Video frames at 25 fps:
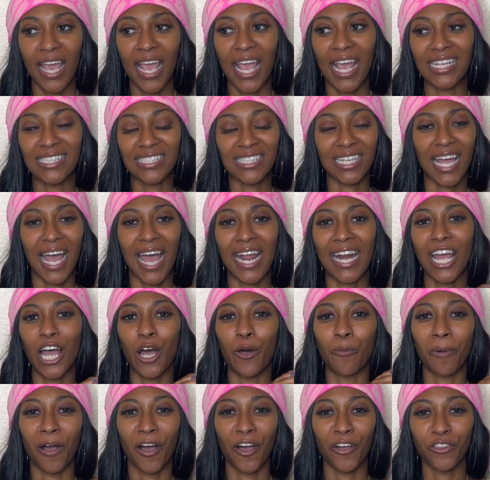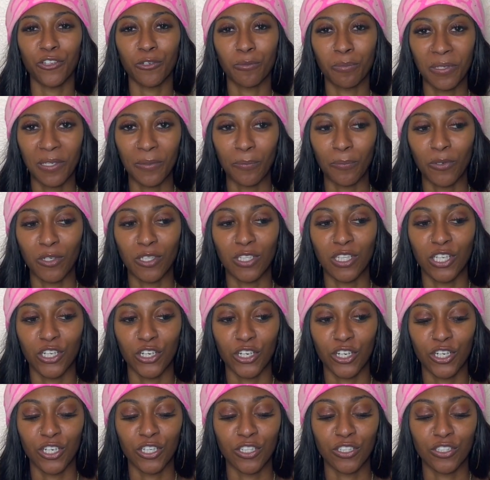and to kind of help other people
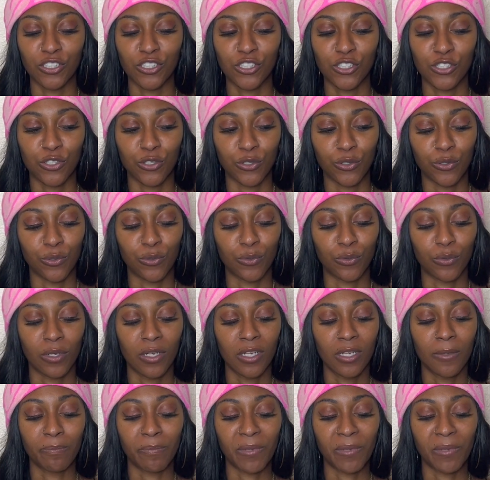learn to